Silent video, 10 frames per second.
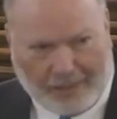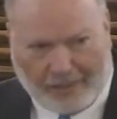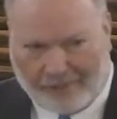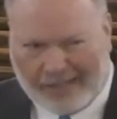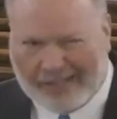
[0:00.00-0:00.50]

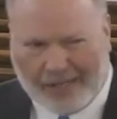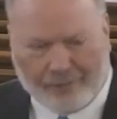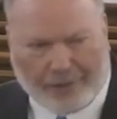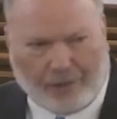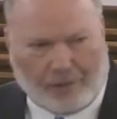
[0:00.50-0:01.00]
If I
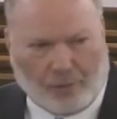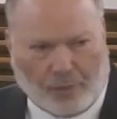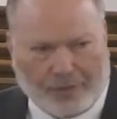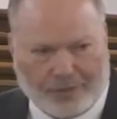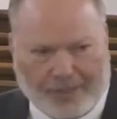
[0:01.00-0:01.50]
can't recall
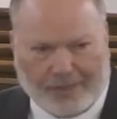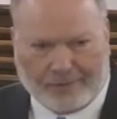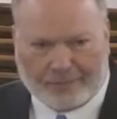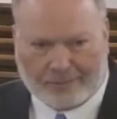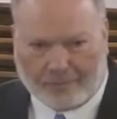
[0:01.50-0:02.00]
what
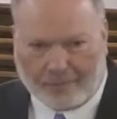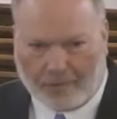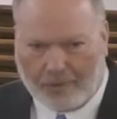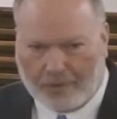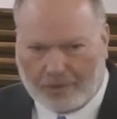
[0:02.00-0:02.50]
town
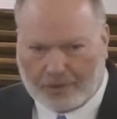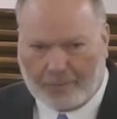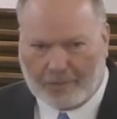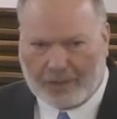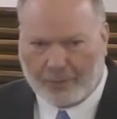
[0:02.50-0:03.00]

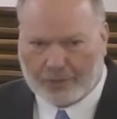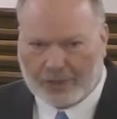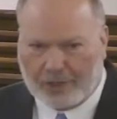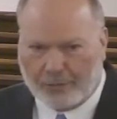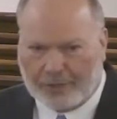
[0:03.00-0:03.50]
somebody was
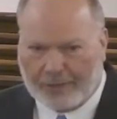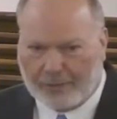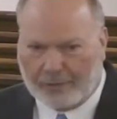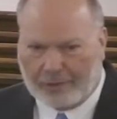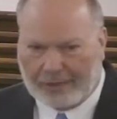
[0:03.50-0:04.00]
in when they
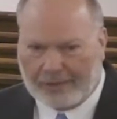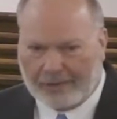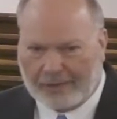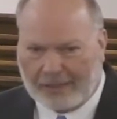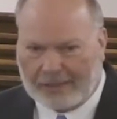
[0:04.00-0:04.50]
wrote a
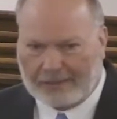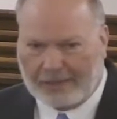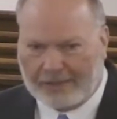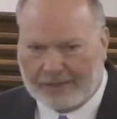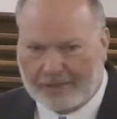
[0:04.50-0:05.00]
letter,
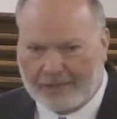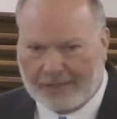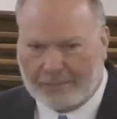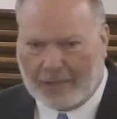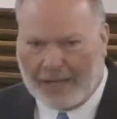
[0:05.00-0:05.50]
I, I think I'll
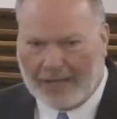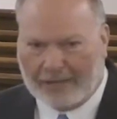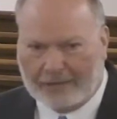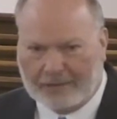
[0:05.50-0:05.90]
get by.